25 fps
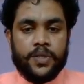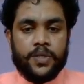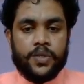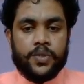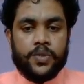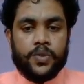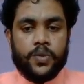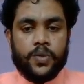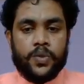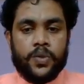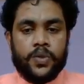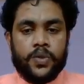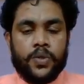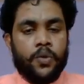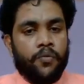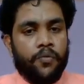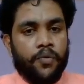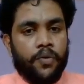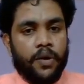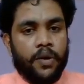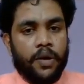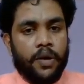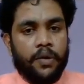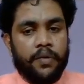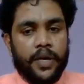So
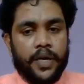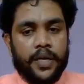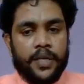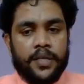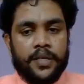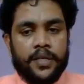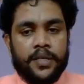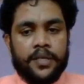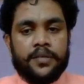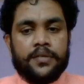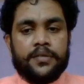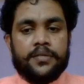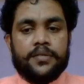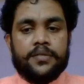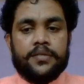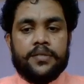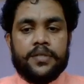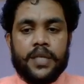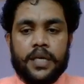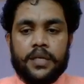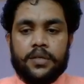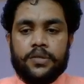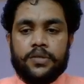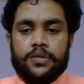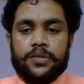if you have any
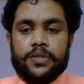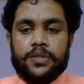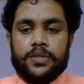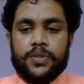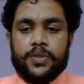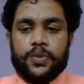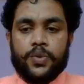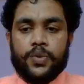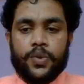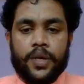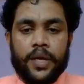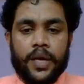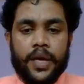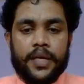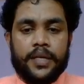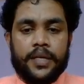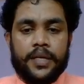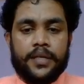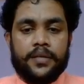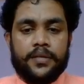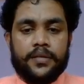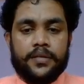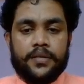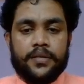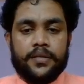doubt, you
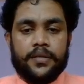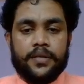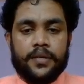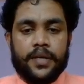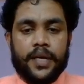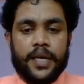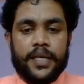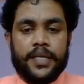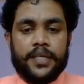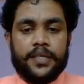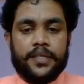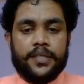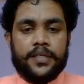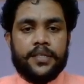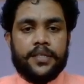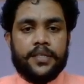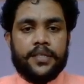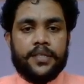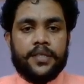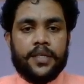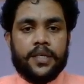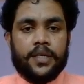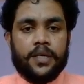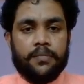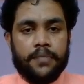can write it
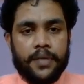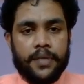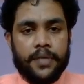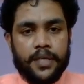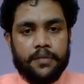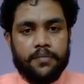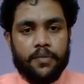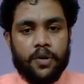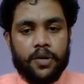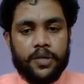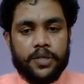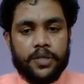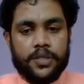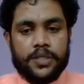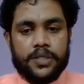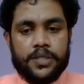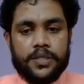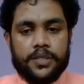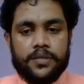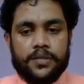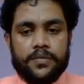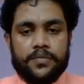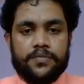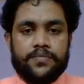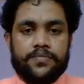in a comment
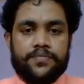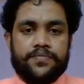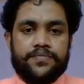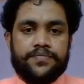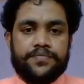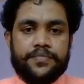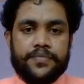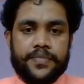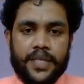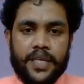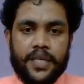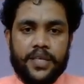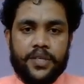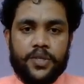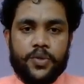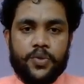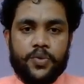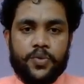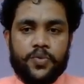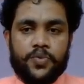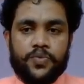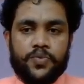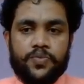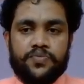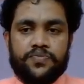box. Thank
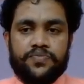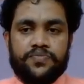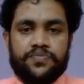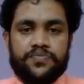you.